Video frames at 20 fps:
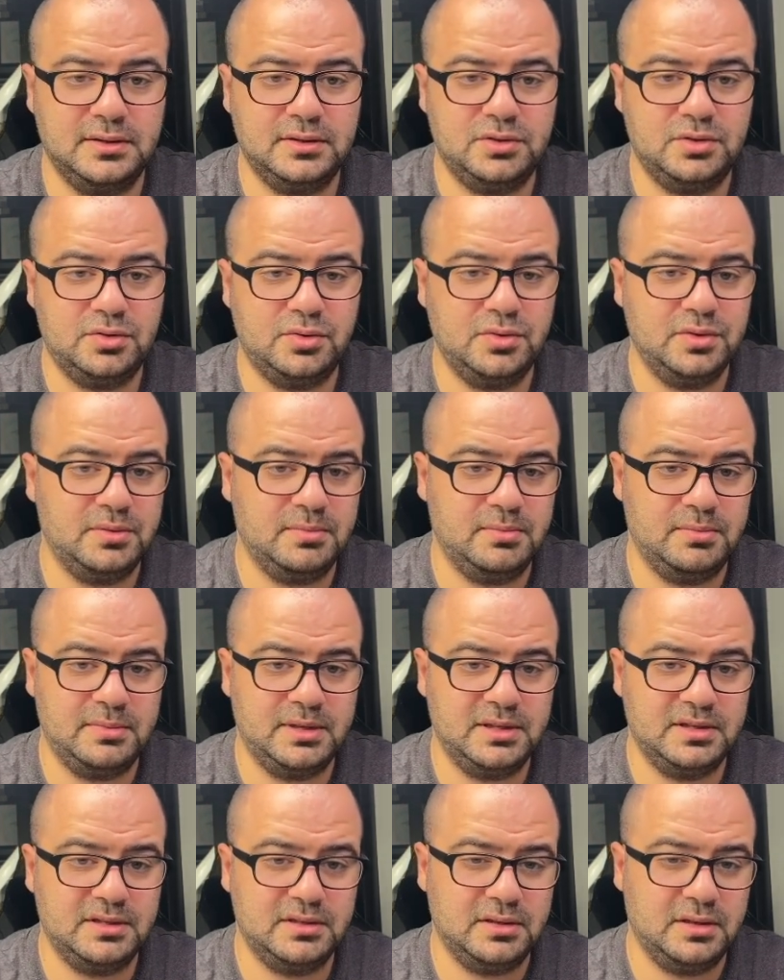draw them
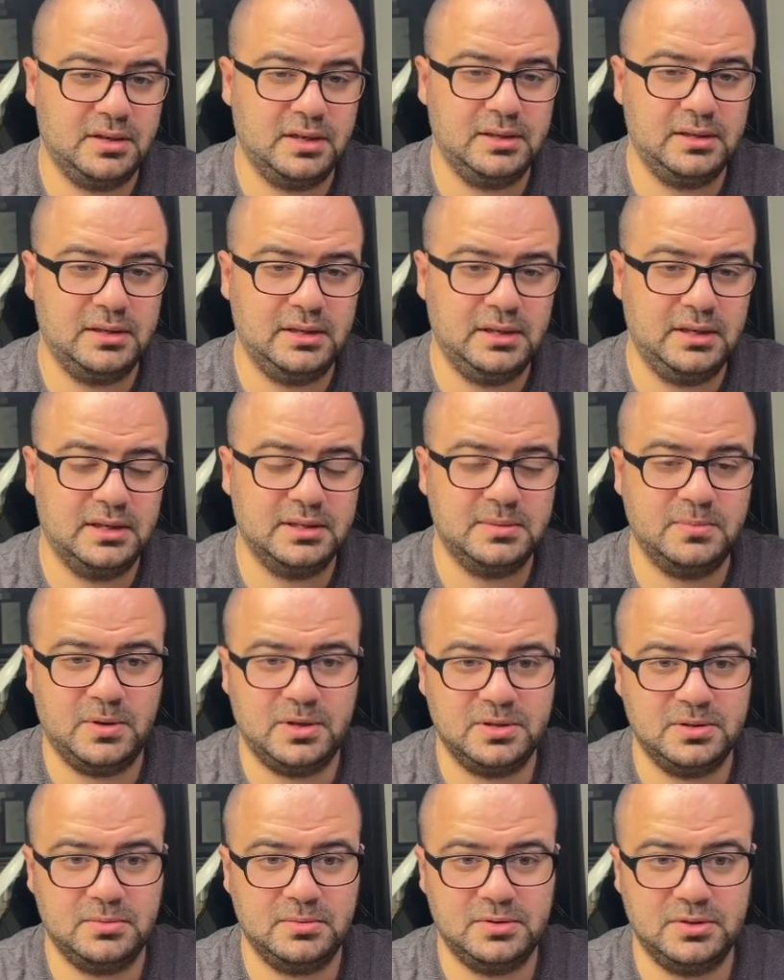as lightly as
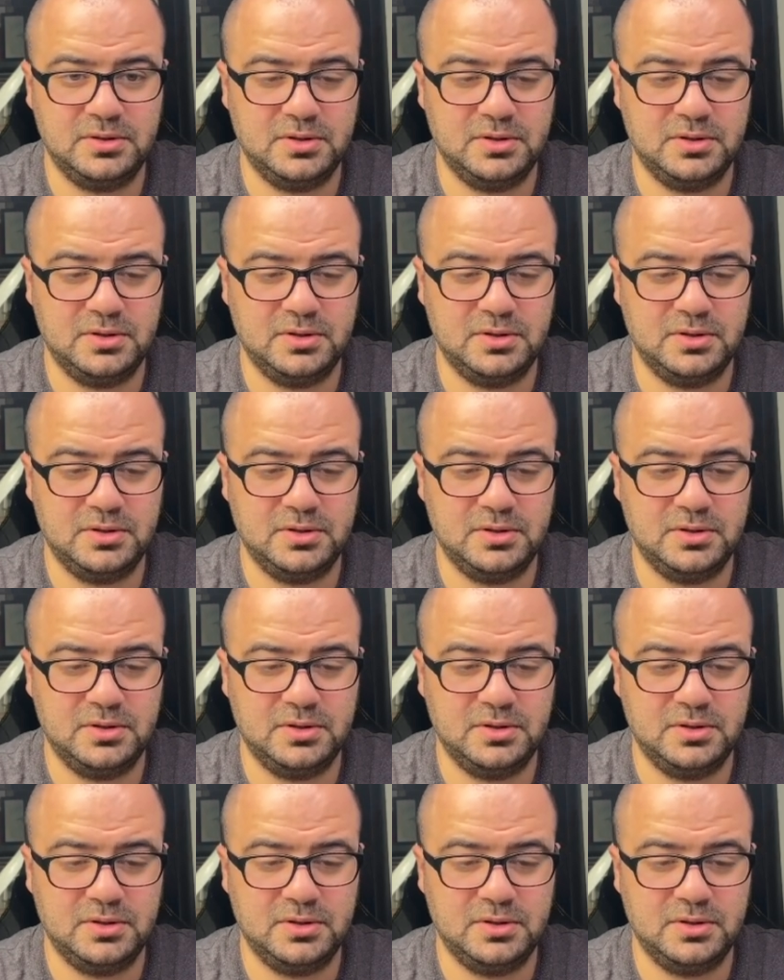possible.